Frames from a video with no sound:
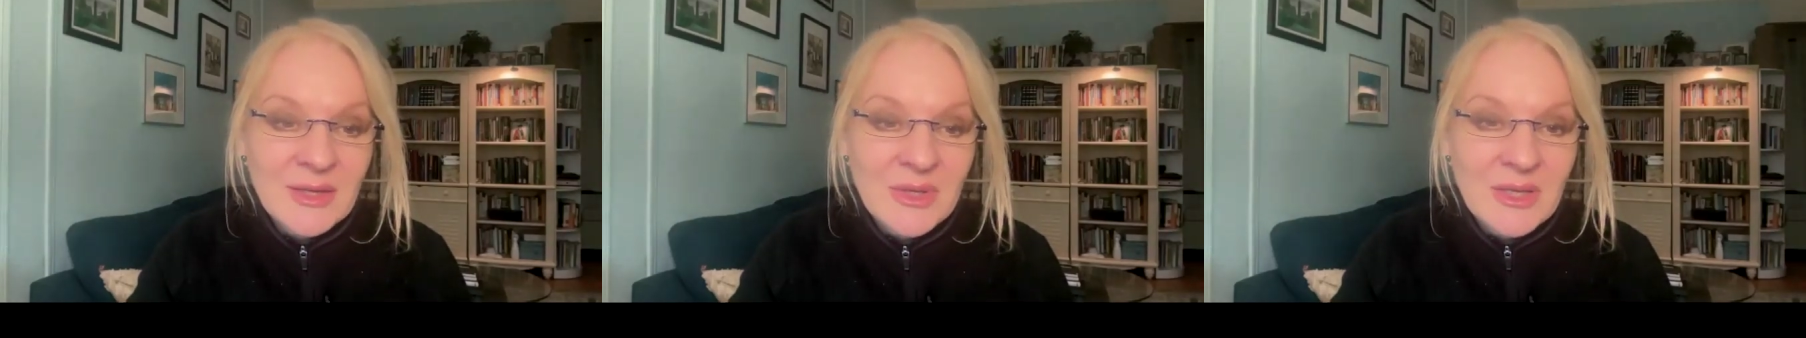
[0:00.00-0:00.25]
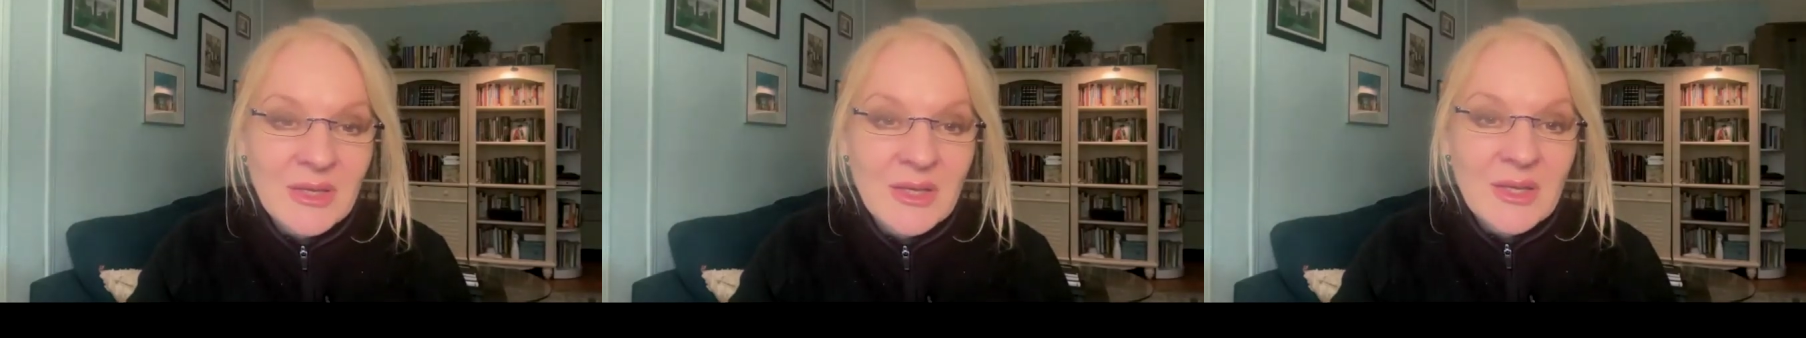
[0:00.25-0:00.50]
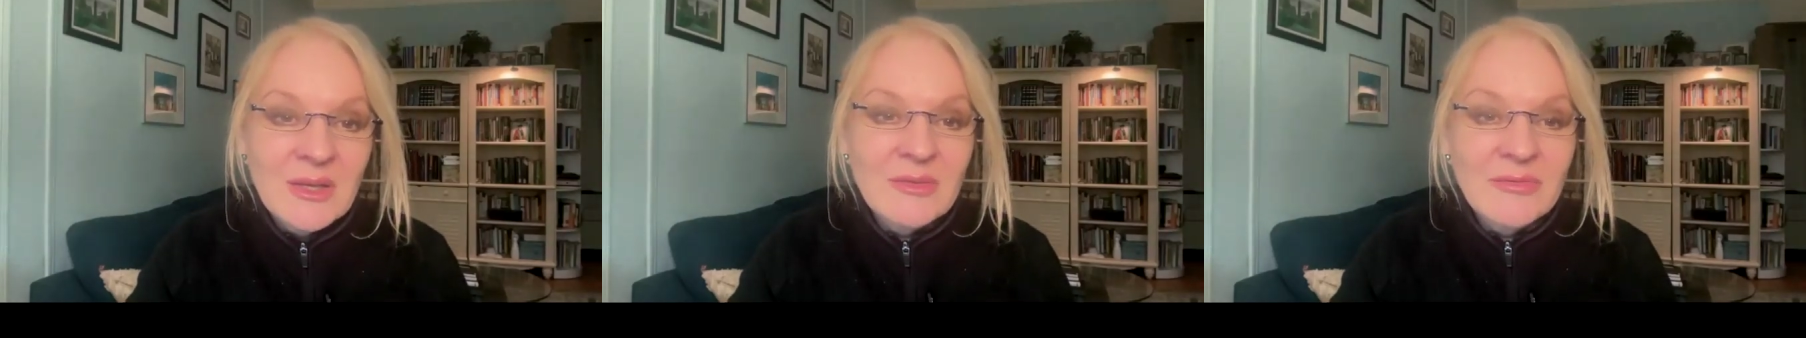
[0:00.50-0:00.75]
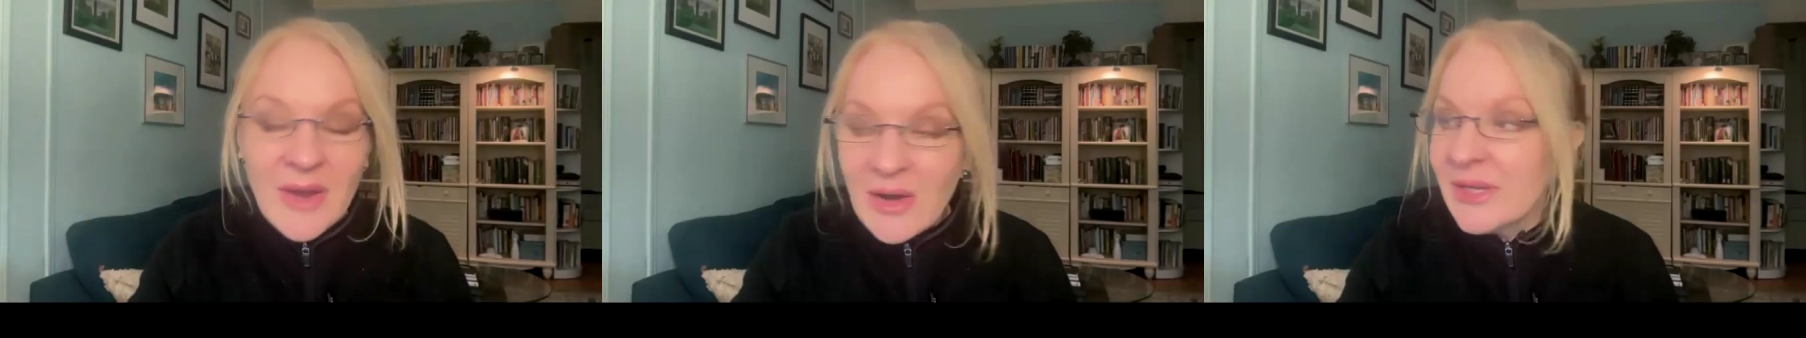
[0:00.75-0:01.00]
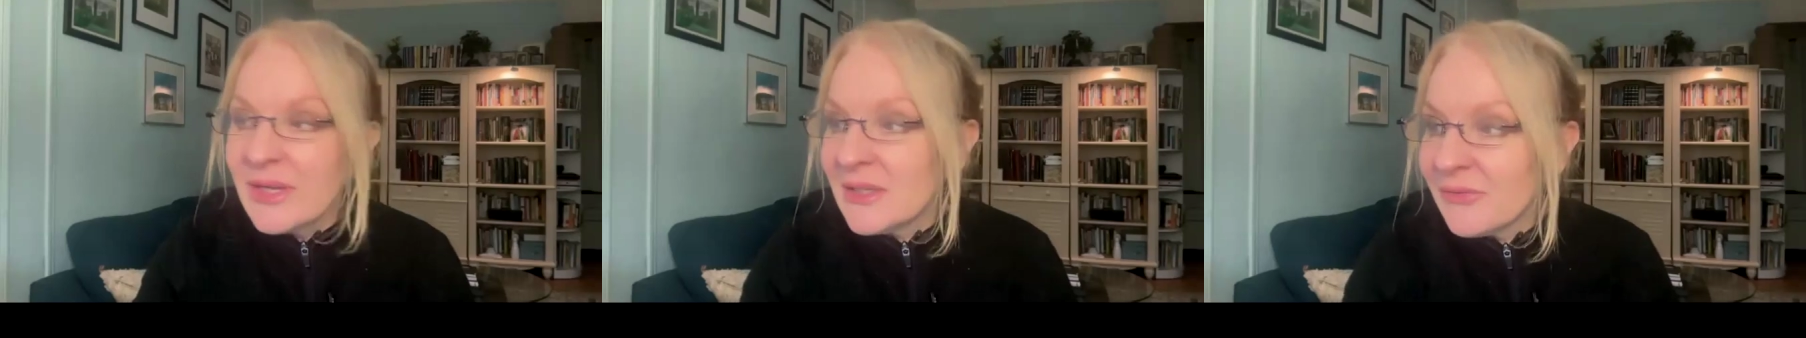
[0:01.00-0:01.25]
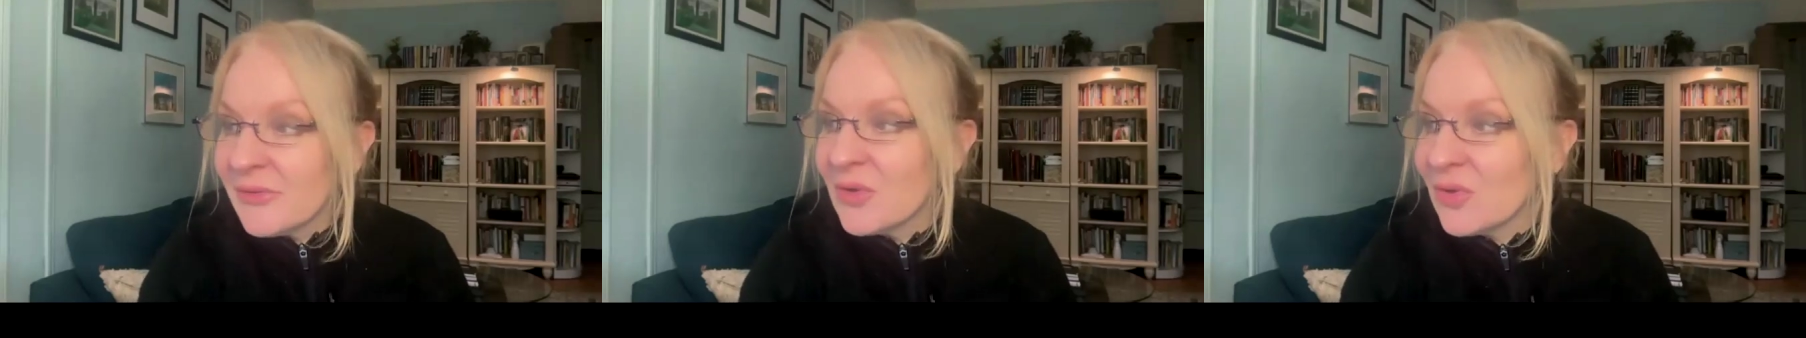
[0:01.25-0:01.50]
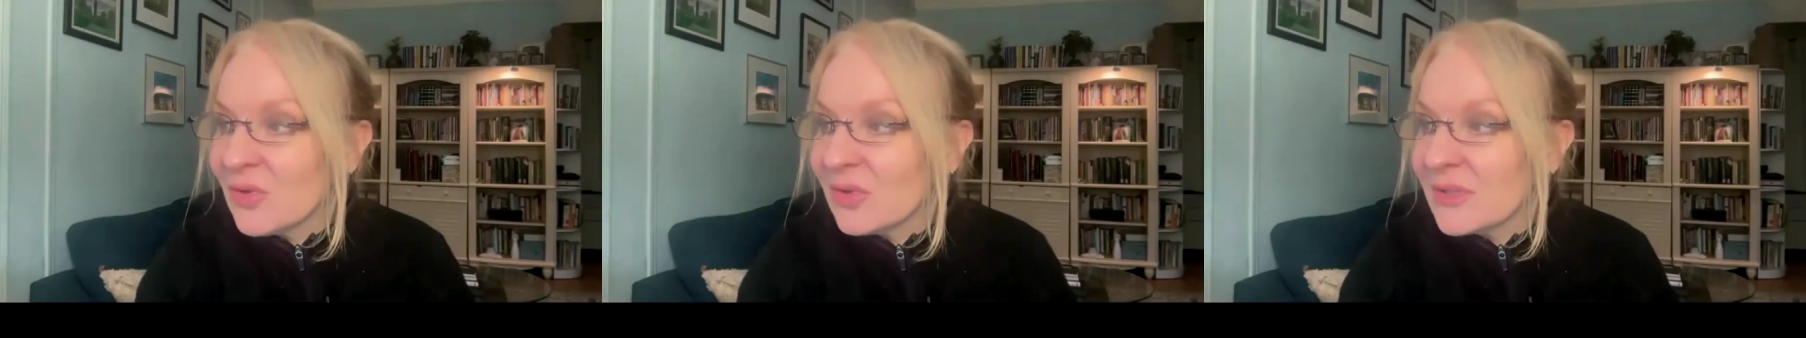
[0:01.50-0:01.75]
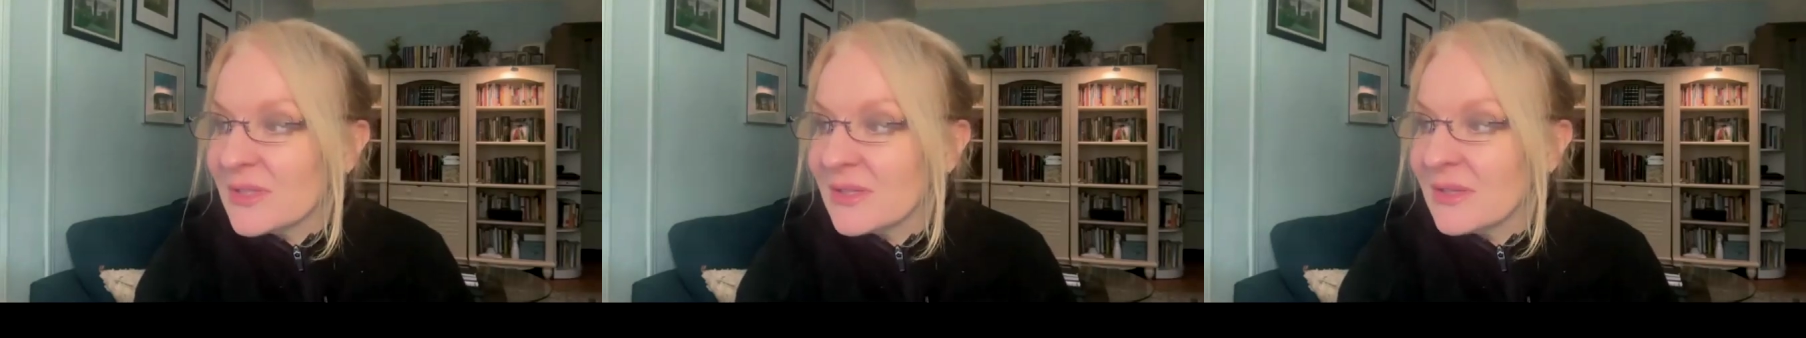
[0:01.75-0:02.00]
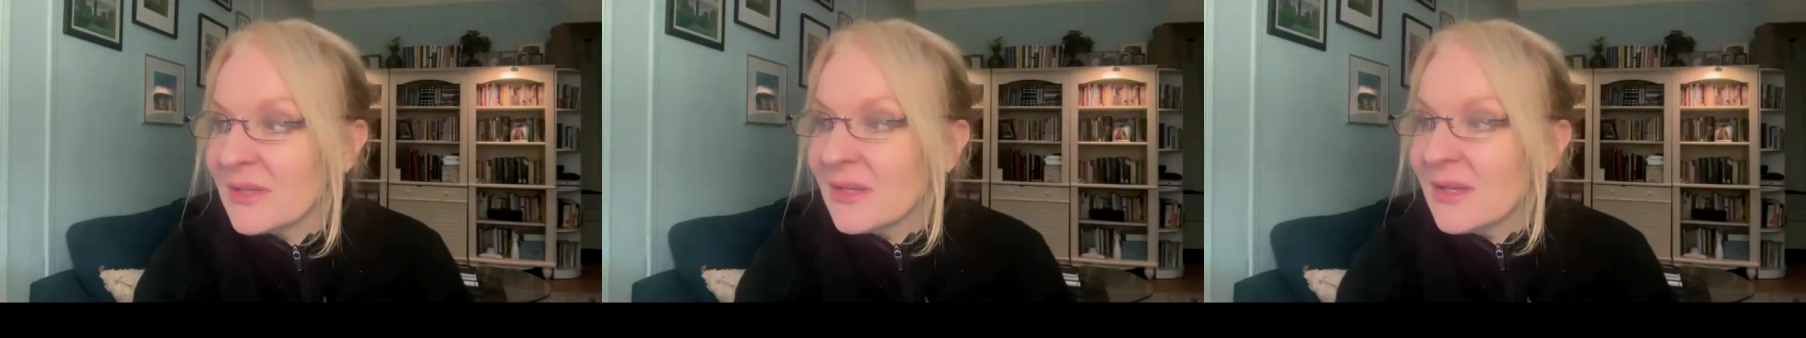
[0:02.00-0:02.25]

can be very difficult.